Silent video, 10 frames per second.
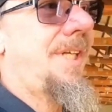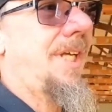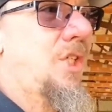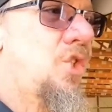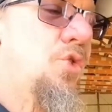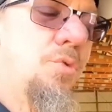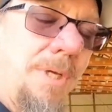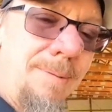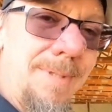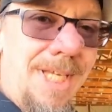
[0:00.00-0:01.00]
is an
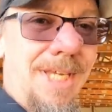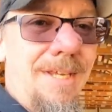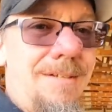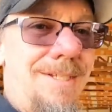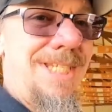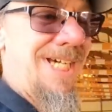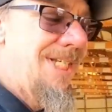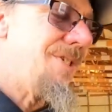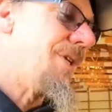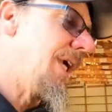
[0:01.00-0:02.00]
extremely
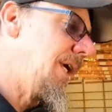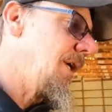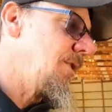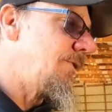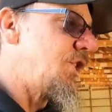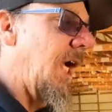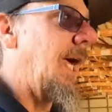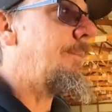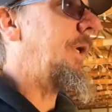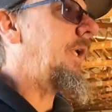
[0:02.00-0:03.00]
dusty
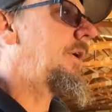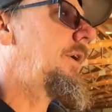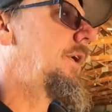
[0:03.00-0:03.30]
job,